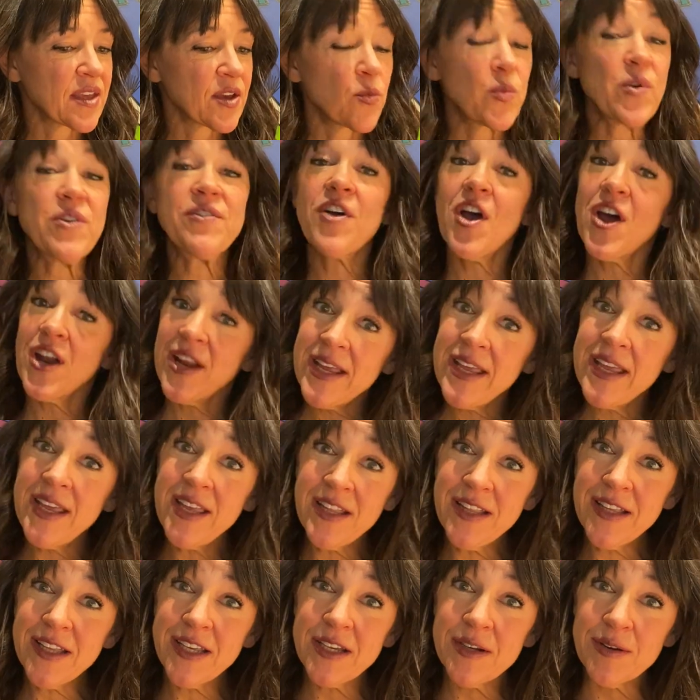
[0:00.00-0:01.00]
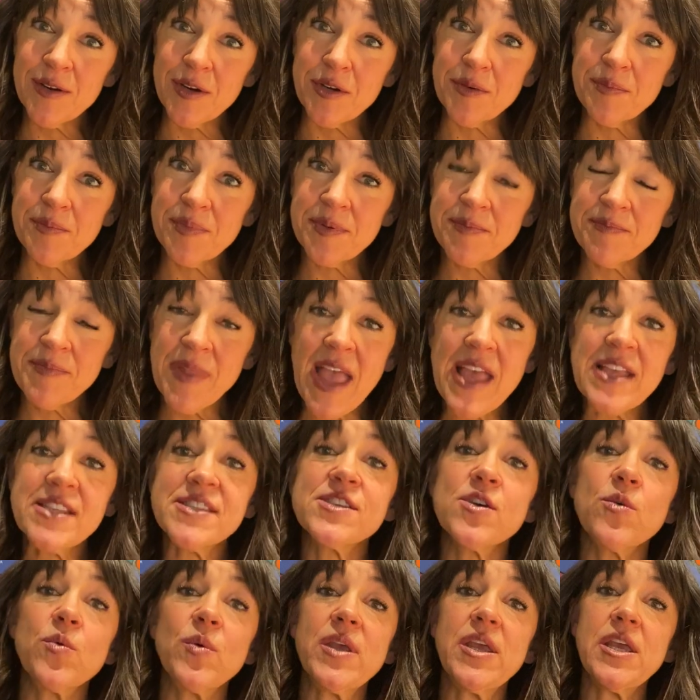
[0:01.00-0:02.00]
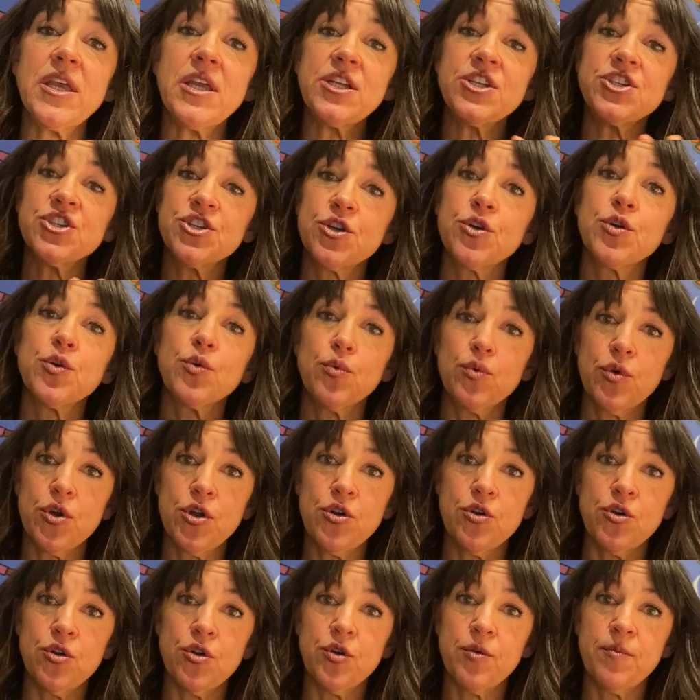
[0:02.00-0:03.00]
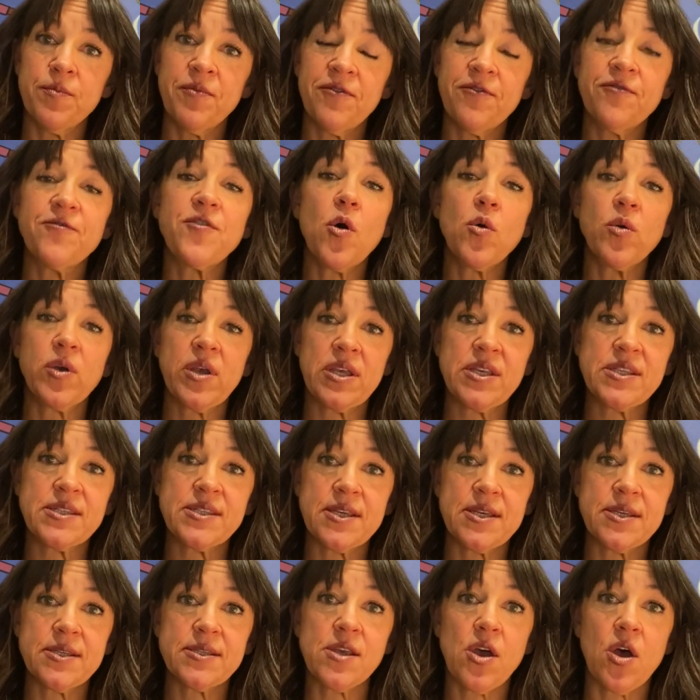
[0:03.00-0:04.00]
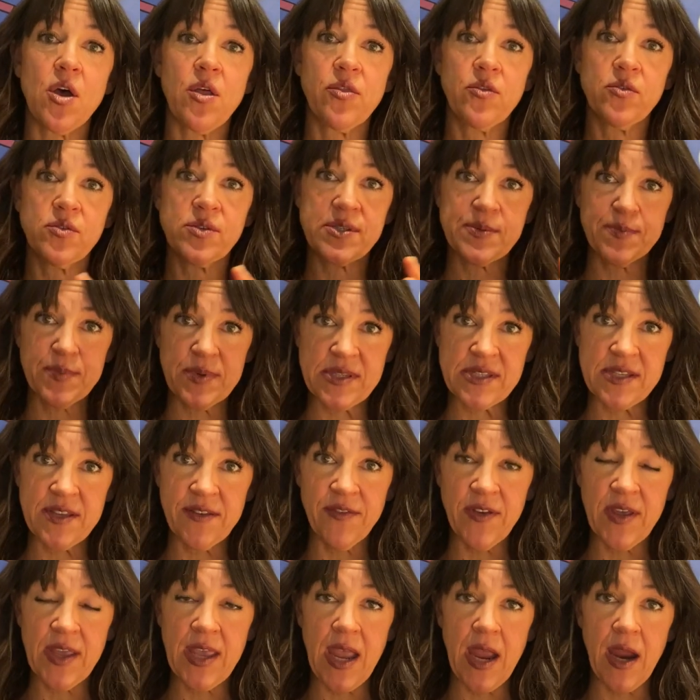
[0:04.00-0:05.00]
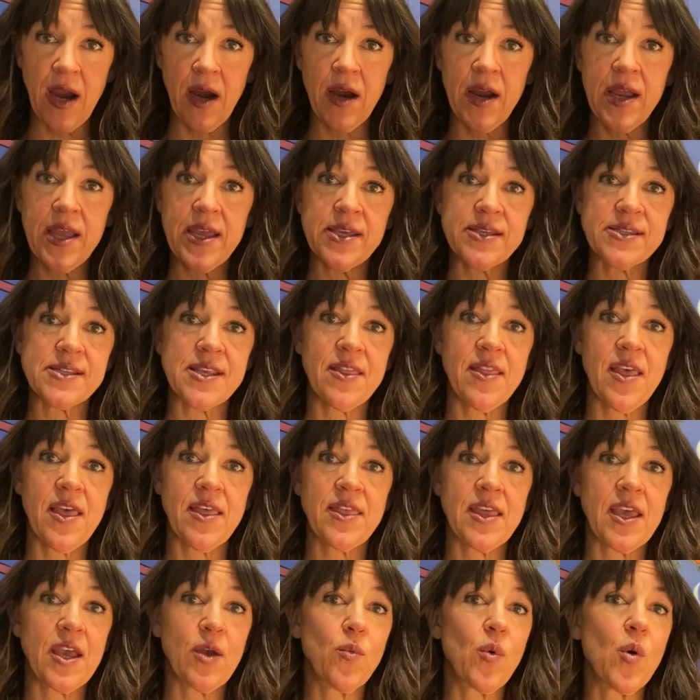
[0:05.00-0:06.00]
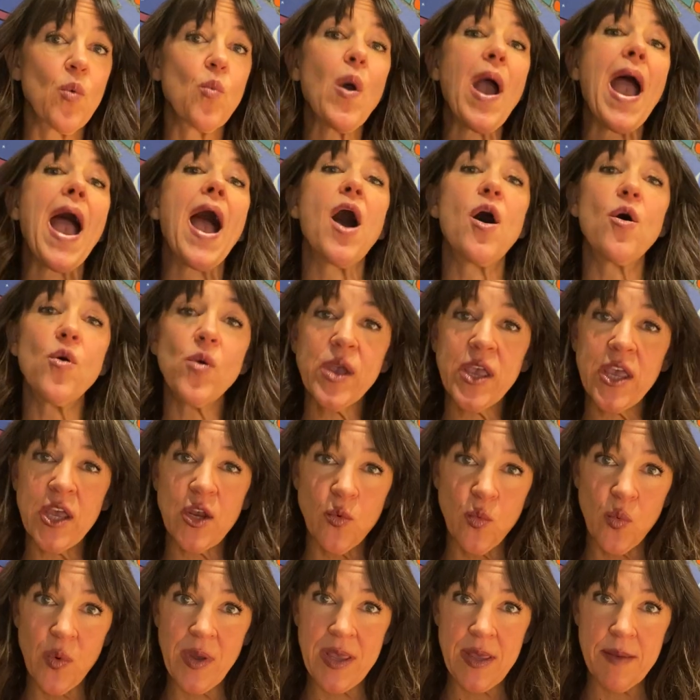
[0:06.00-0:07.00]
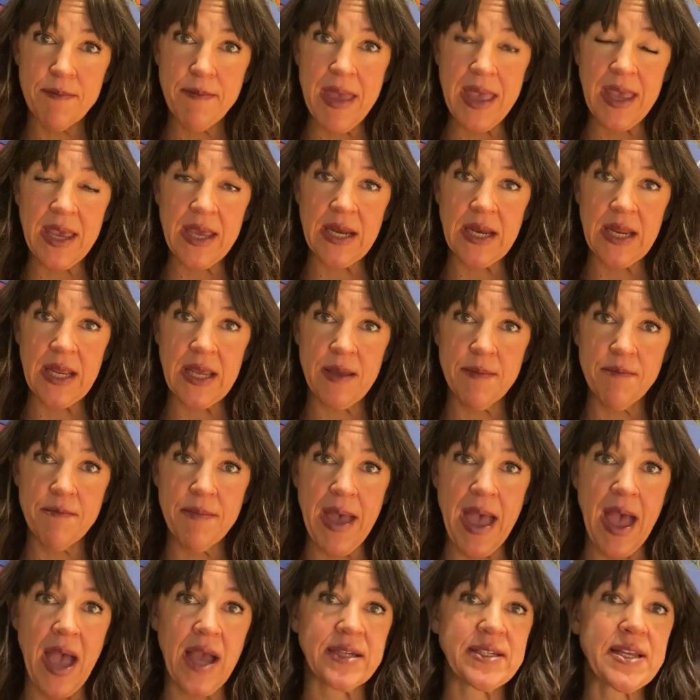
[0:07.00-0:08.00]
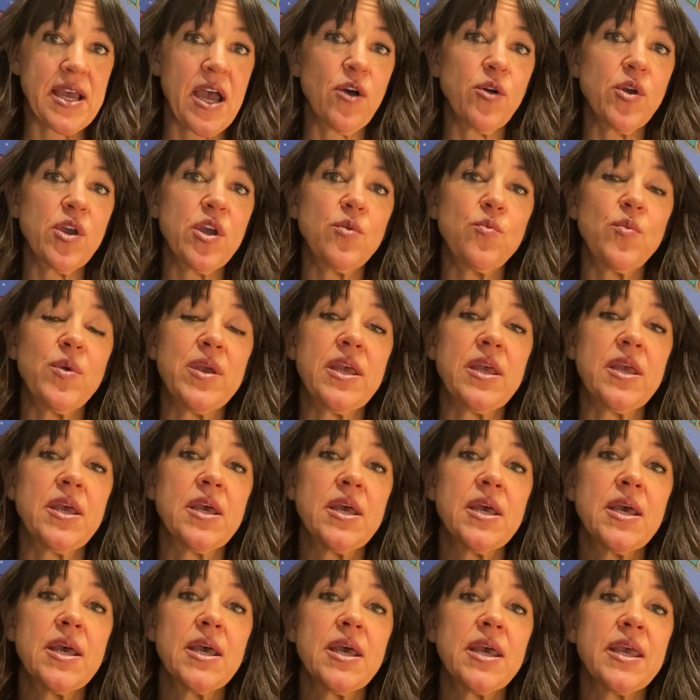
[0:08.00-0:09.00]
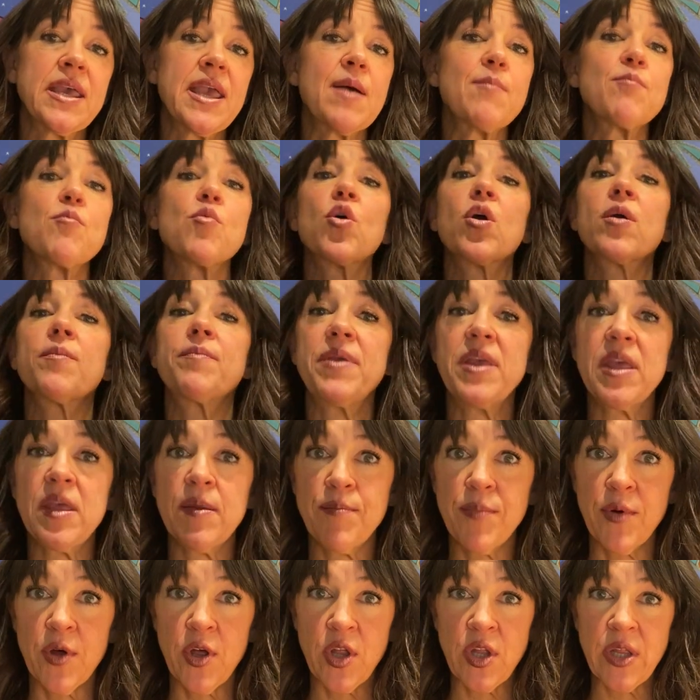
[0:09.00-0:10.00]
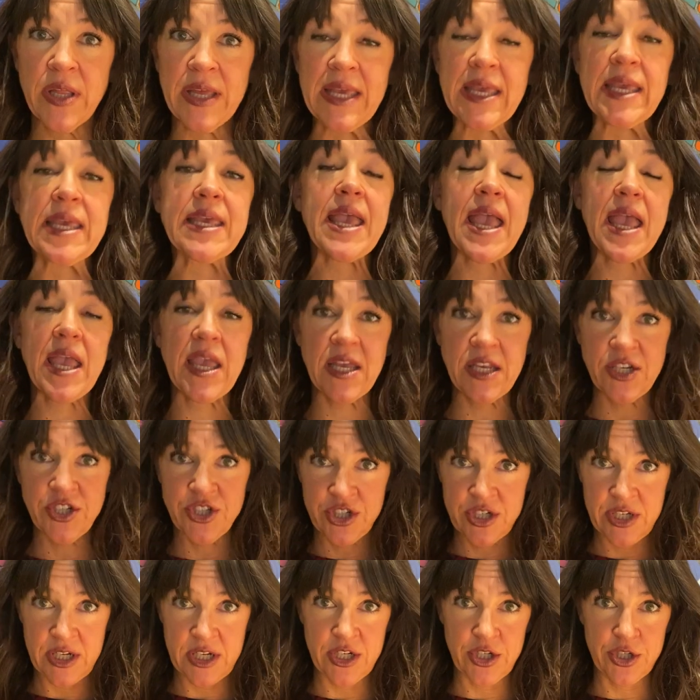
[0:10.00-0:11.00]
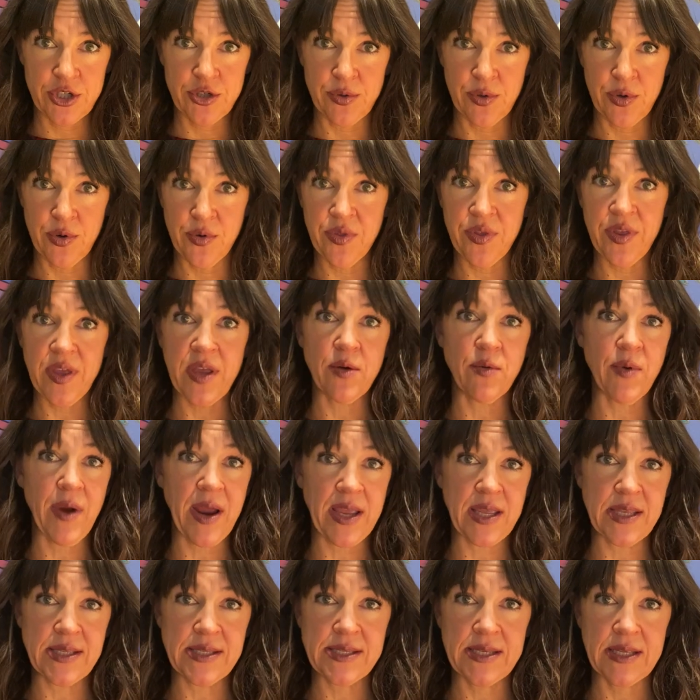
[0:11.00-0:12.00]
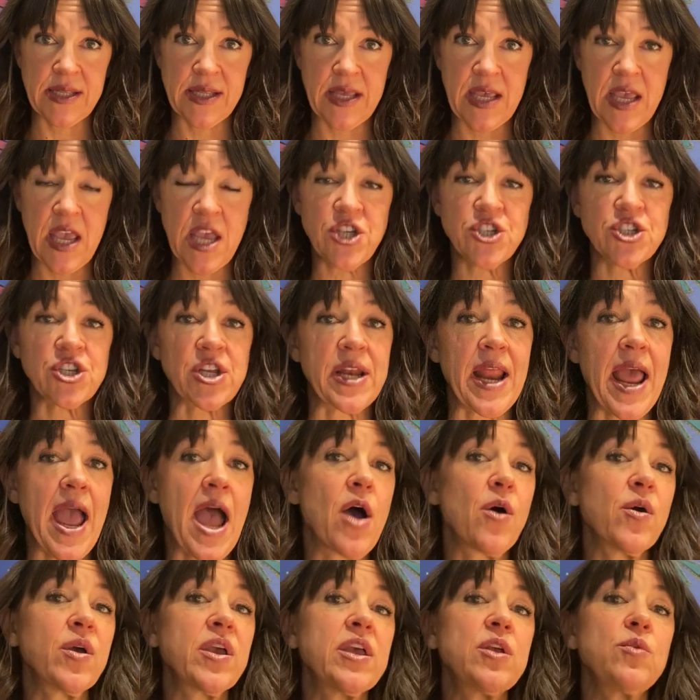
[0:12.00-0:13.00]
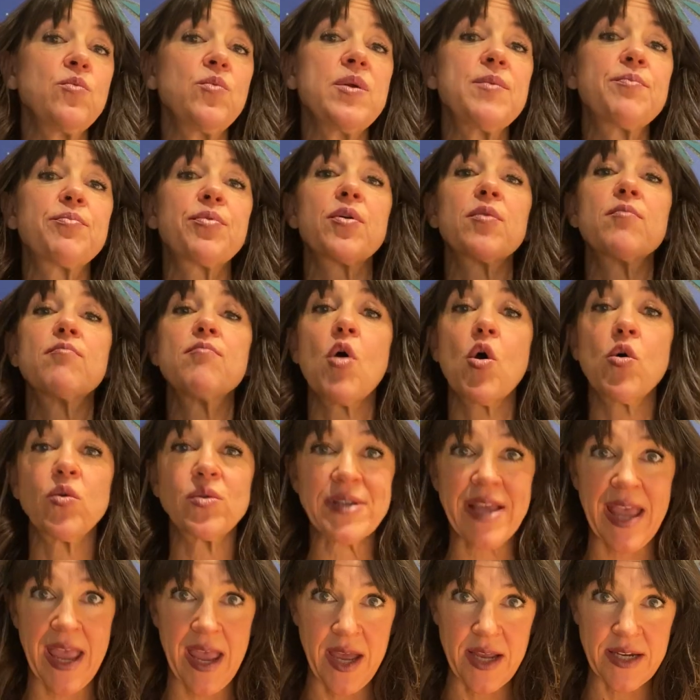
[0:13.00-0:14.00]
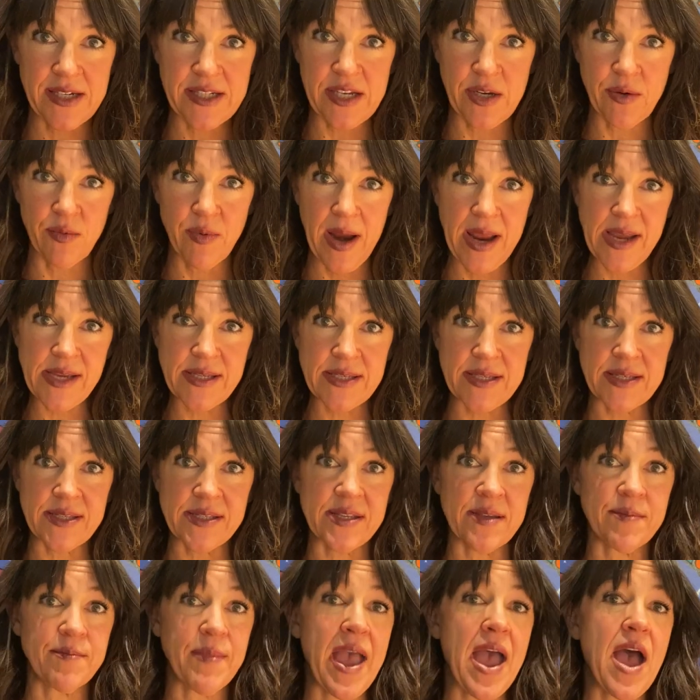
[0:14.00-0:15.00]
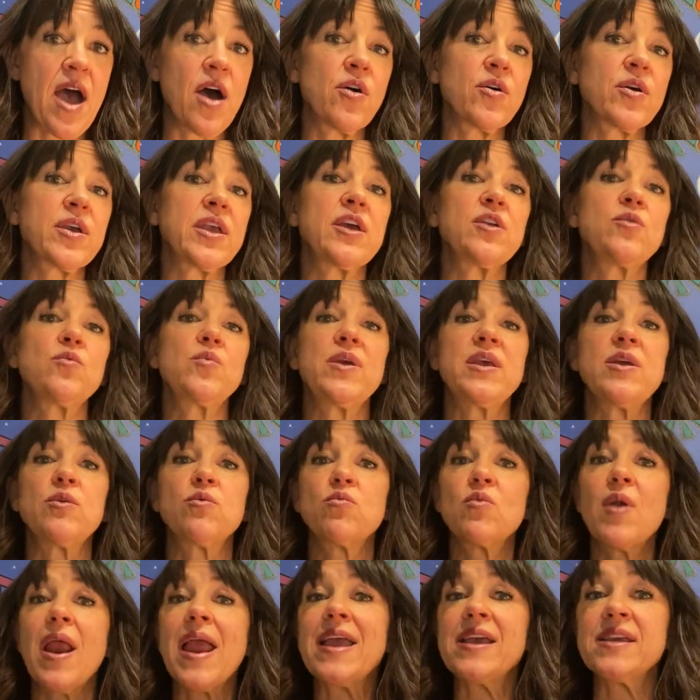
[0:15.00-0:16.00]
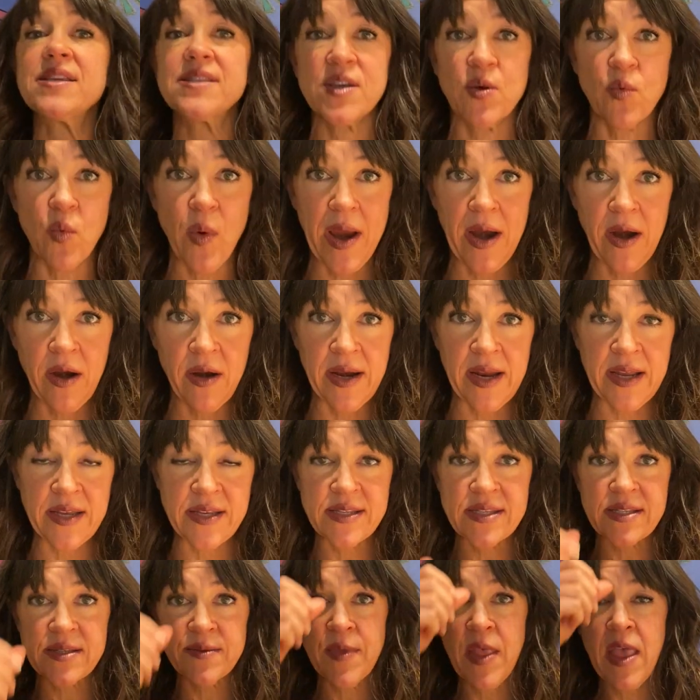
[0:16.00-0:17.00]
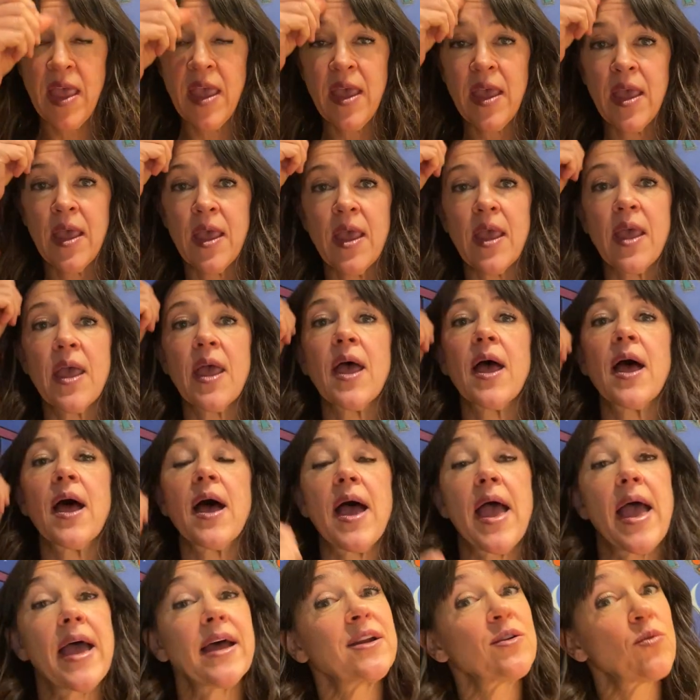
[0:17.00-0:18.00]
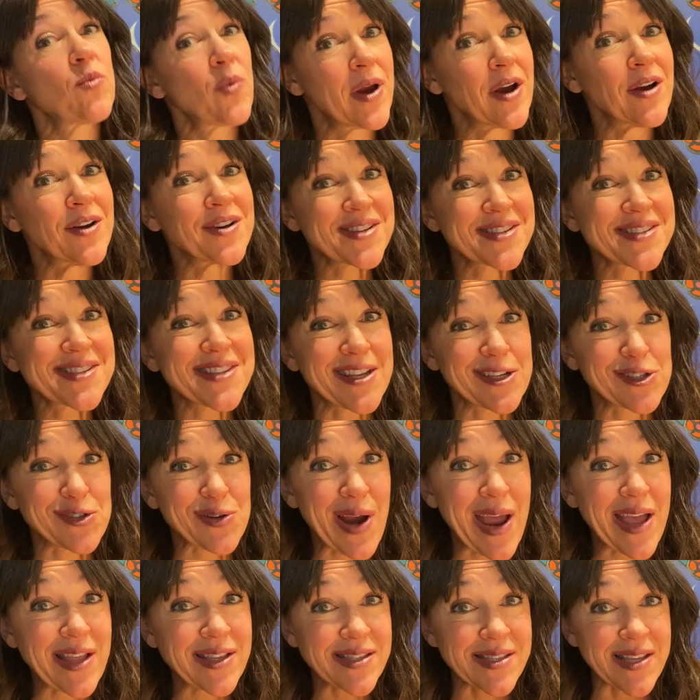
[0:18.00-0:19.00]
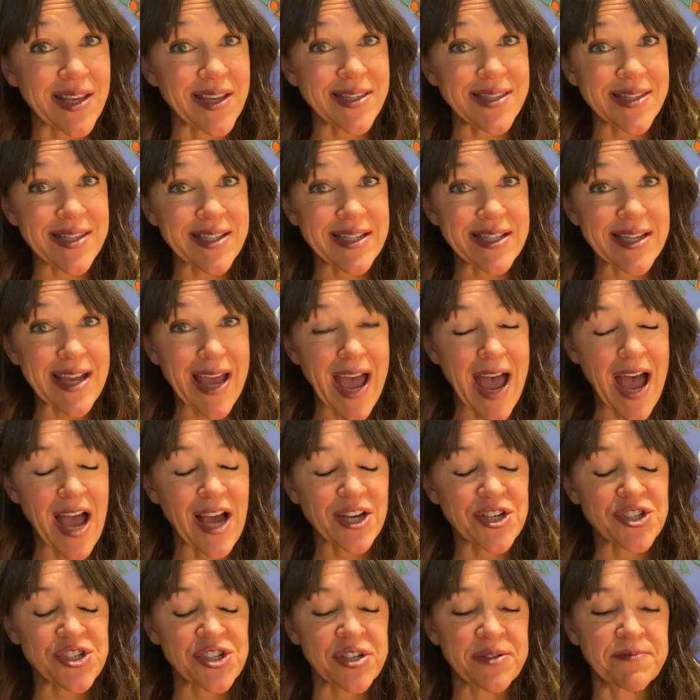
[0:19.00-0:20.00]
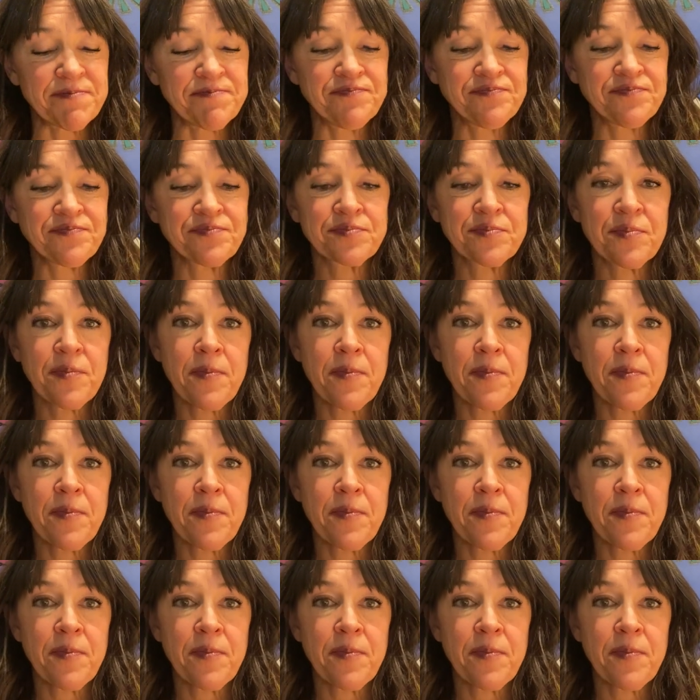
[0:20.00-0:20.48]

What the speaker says: We've got a healing group. And so each group focuses on those specific areas and they think, well, how can we make an impact? How can we get more people engaged in truth and reconciliation? How can we promote anti-racism? How can we raise awareness? And awareness that translates into action.